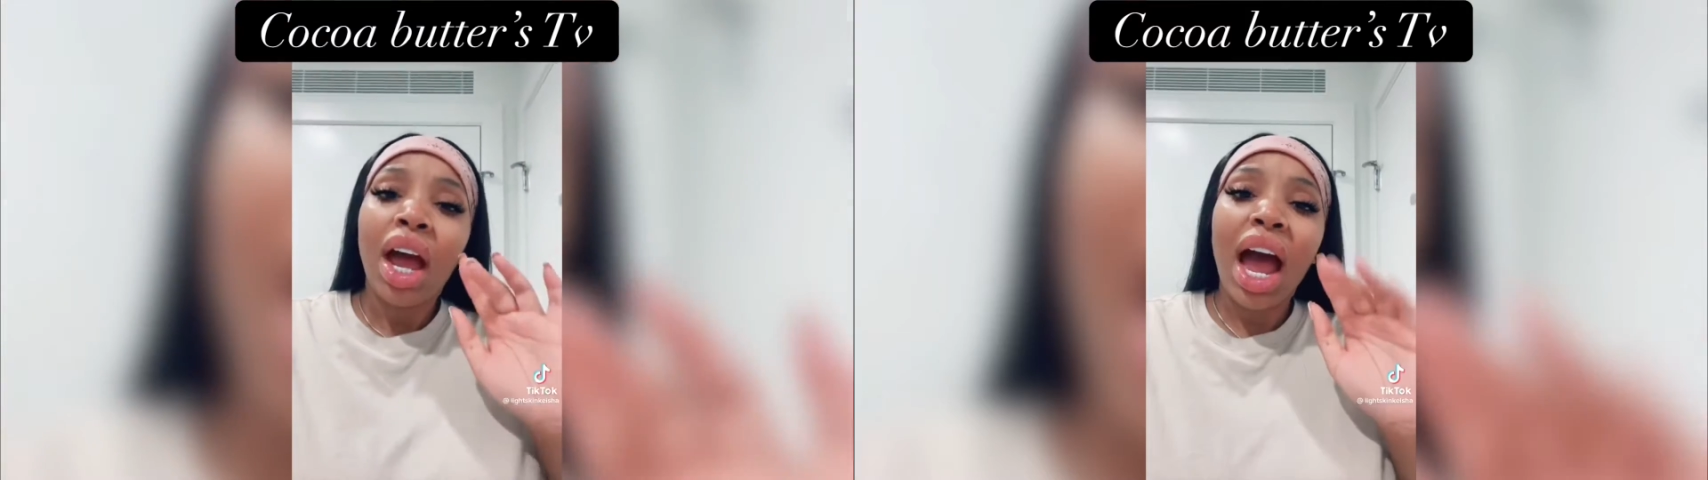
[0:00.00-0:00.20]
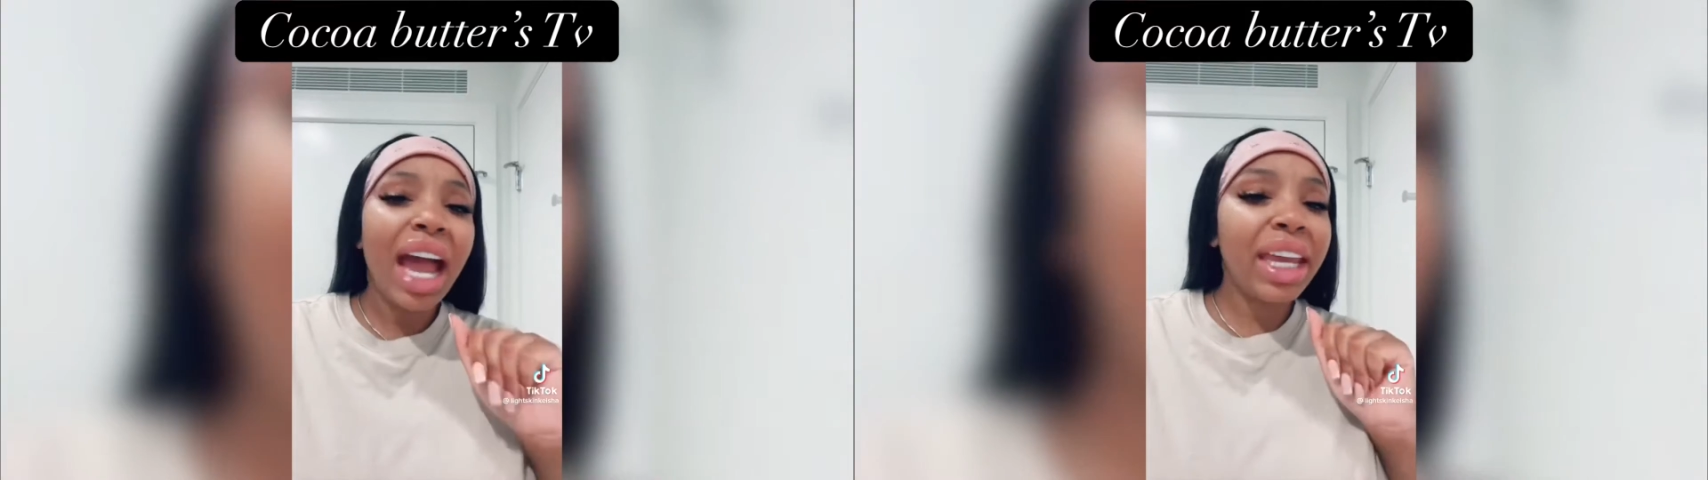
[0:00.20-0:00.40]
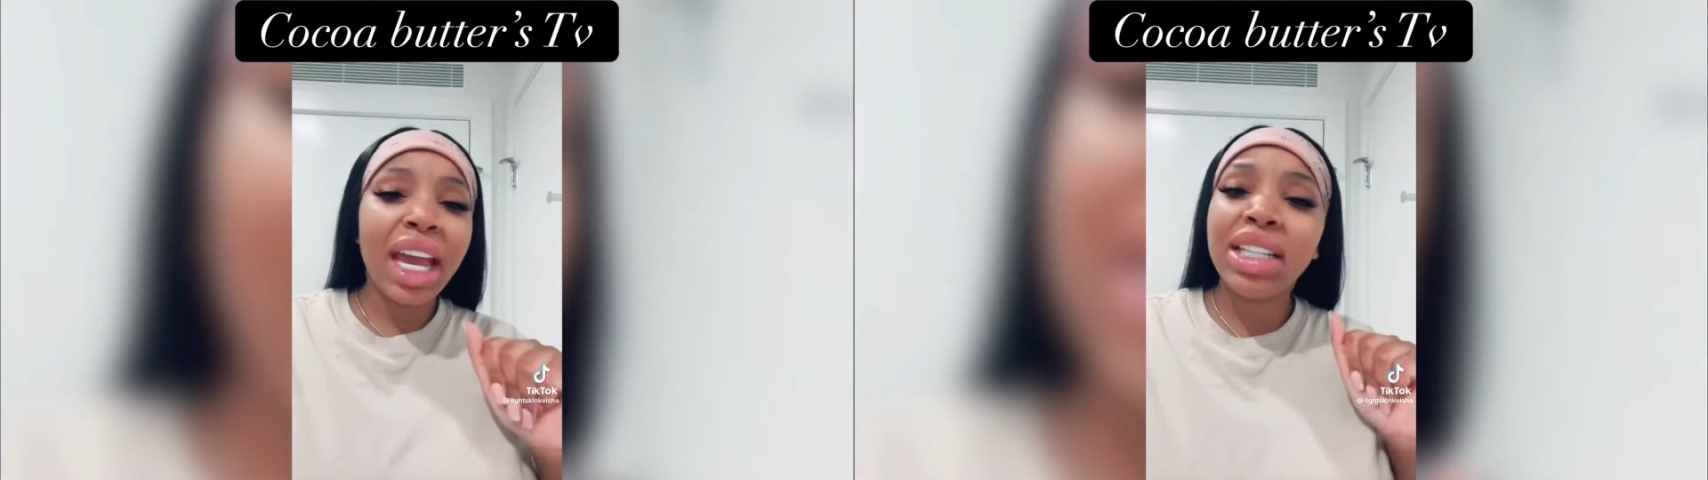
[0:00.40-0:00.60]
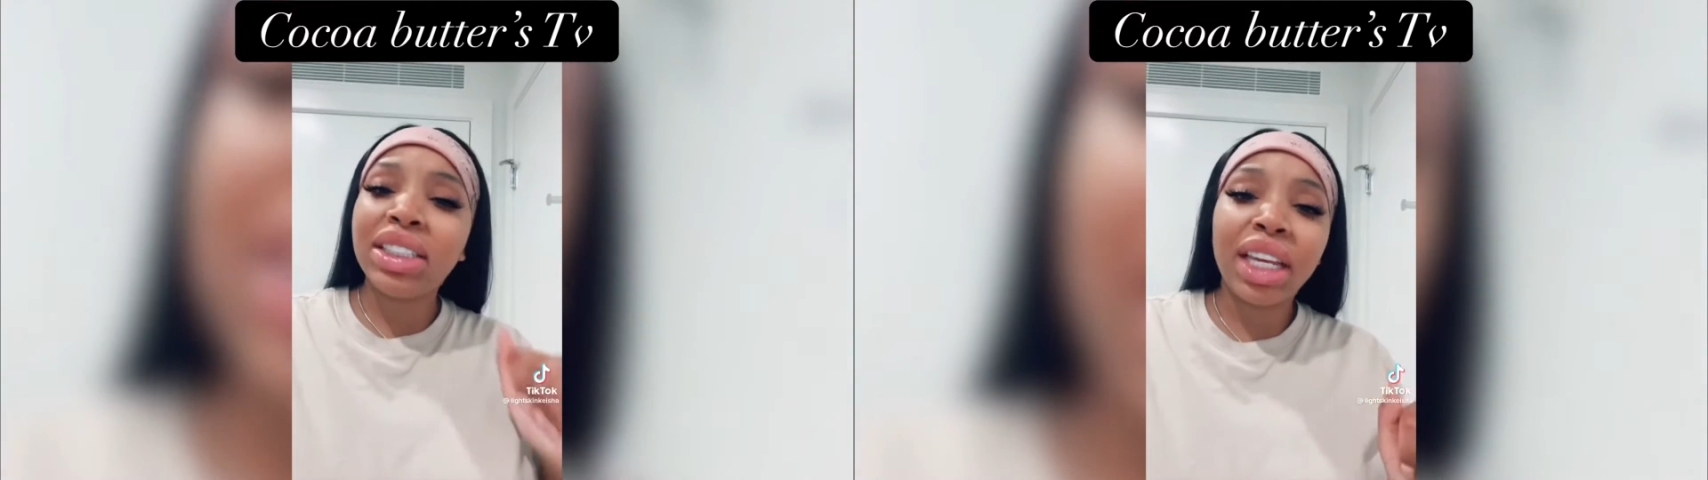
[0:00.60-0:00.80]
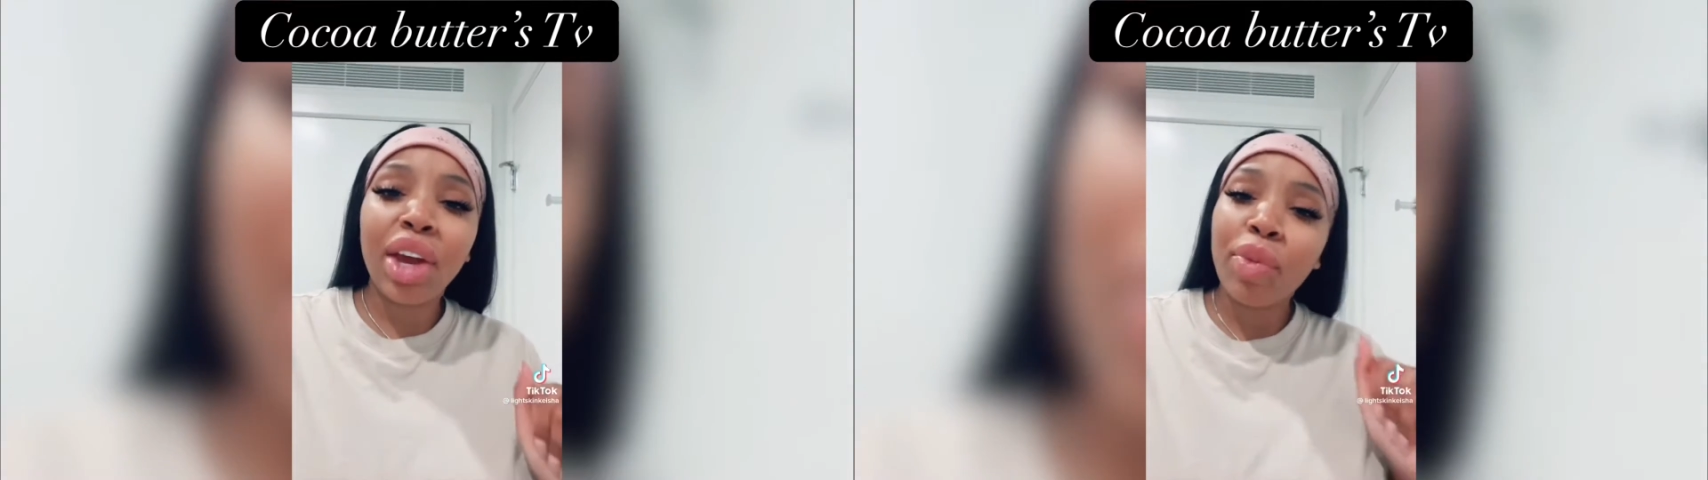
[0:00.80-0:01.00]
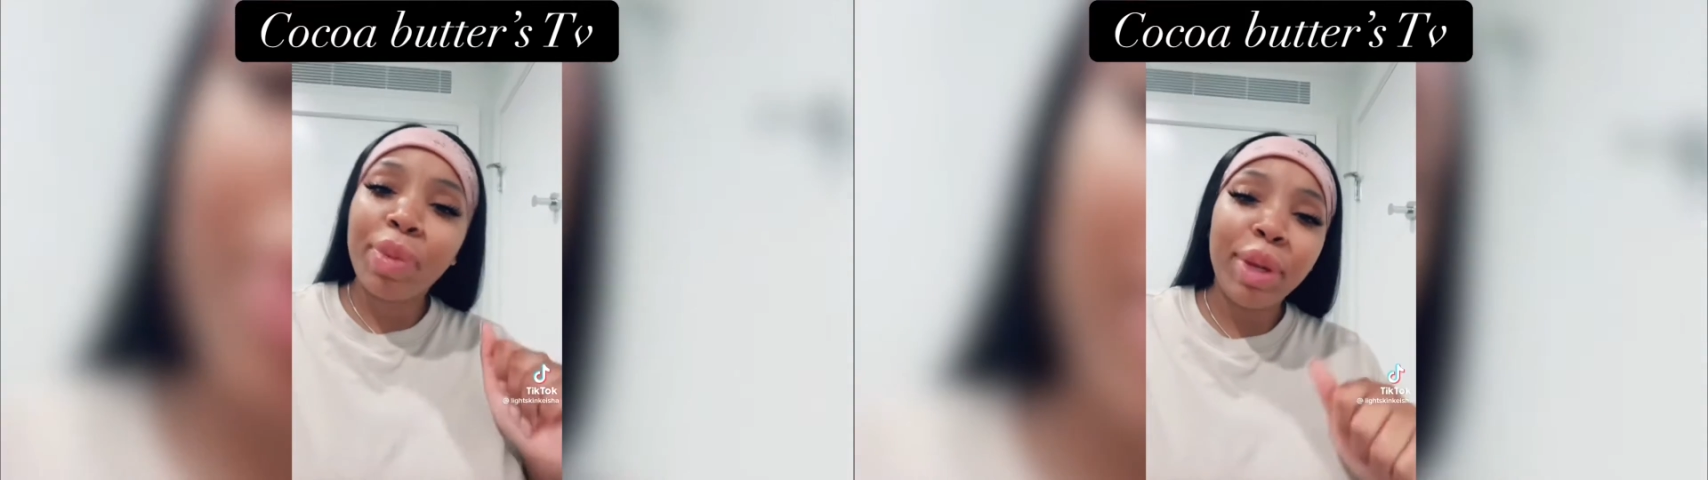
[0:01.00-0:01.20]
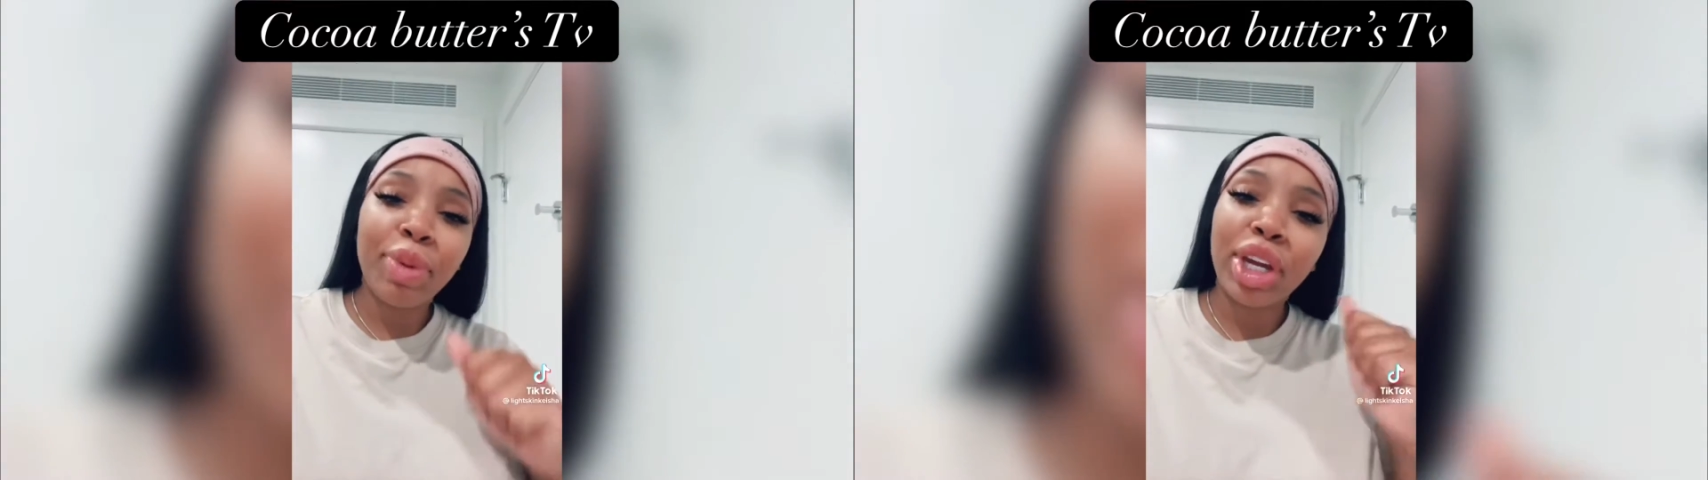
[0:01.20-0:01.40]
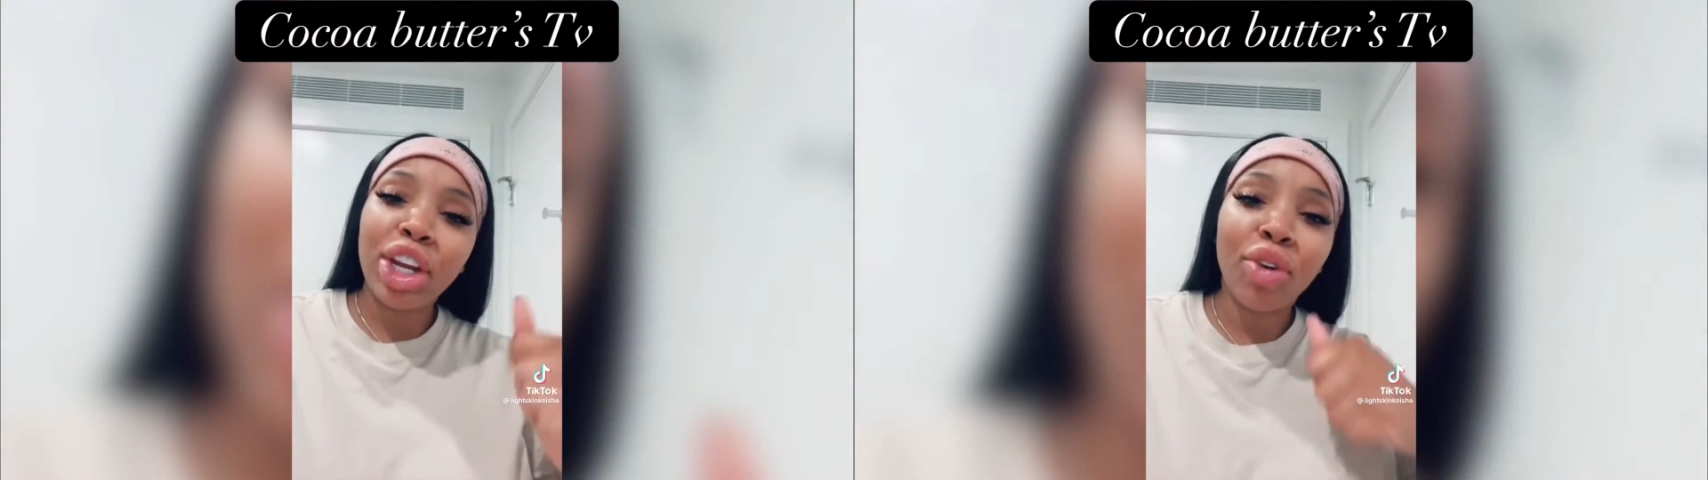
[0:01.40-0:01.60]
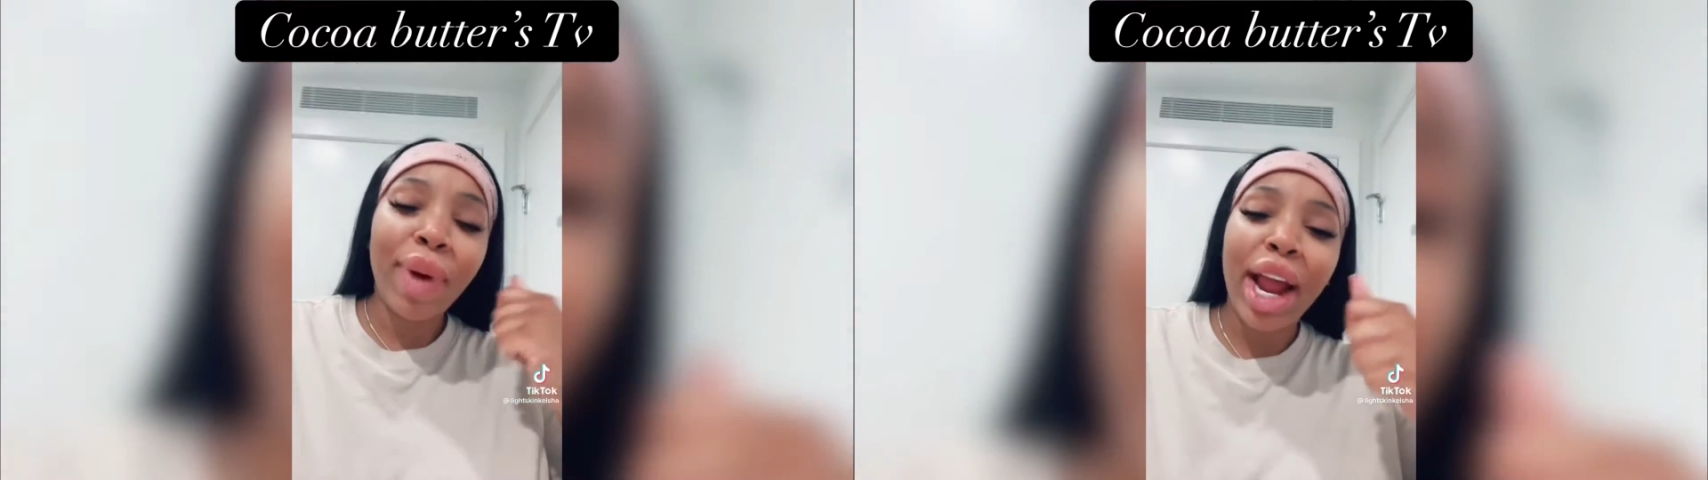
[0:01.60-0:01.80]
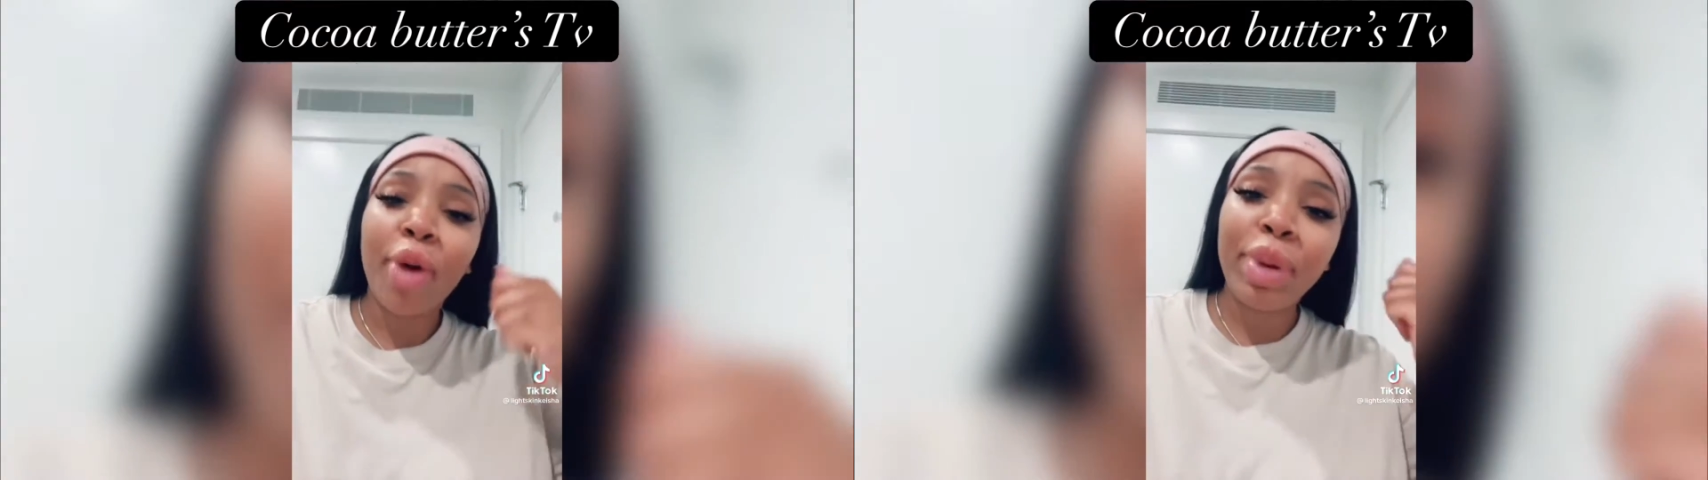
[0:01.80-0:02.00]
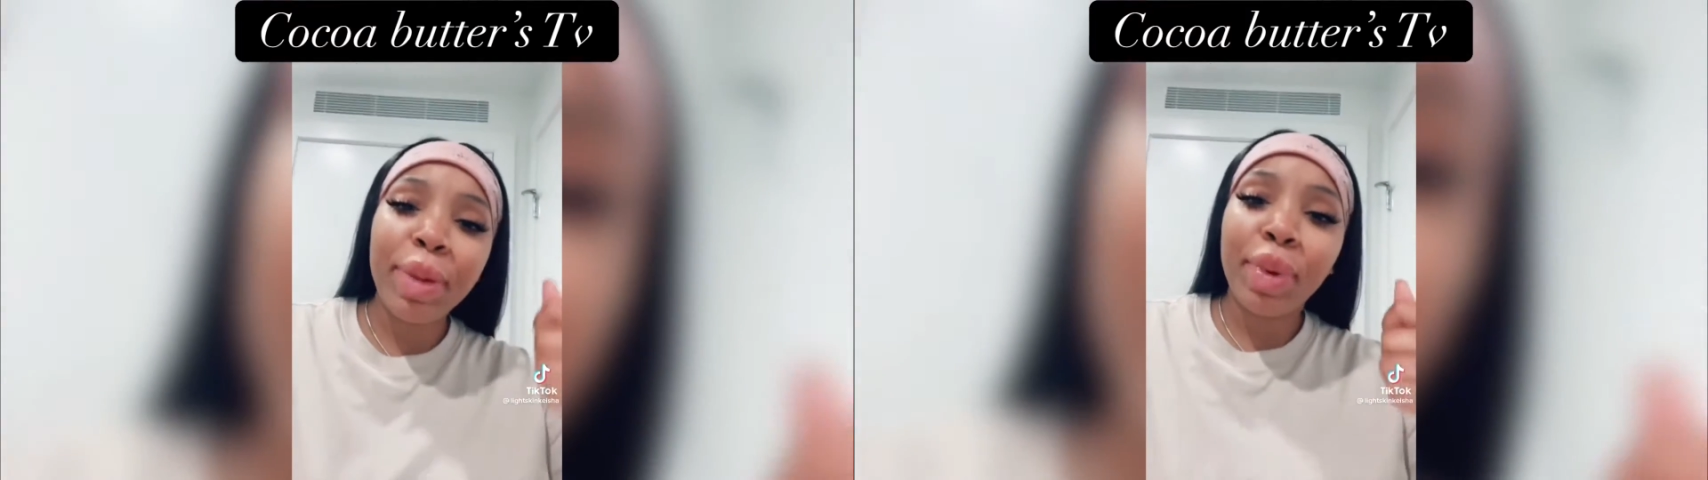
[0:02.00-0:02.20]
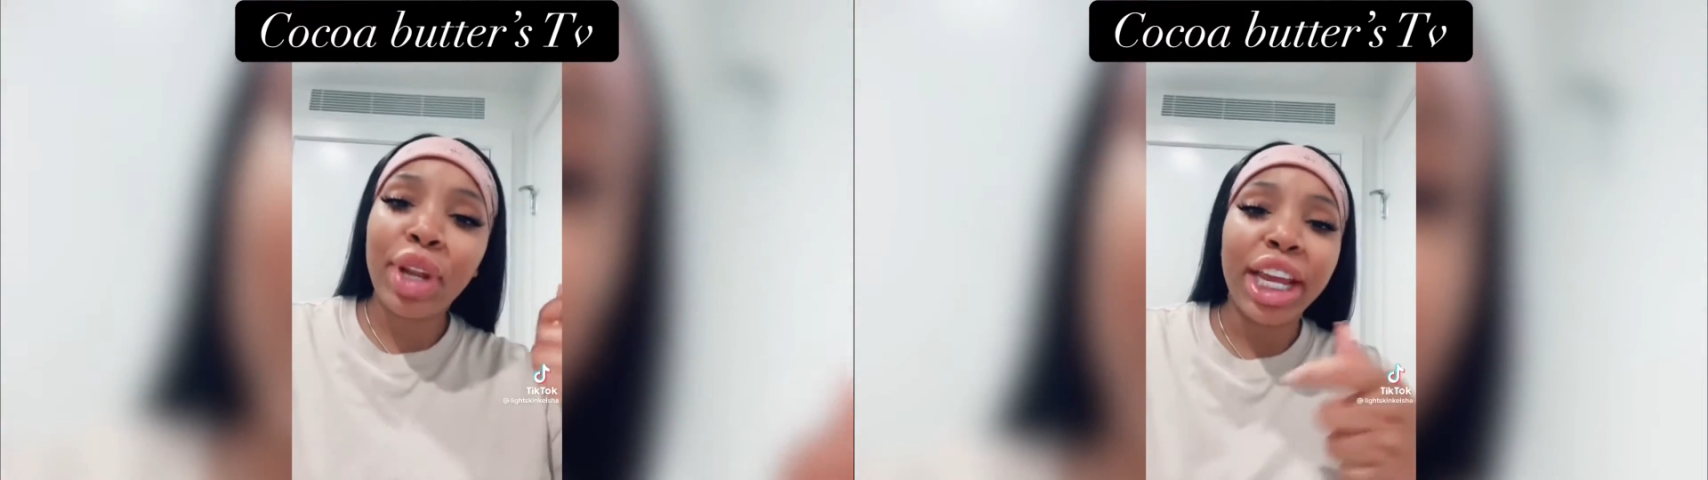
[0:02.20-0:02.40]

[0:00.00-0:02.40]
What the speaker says: I can't stand when people get around people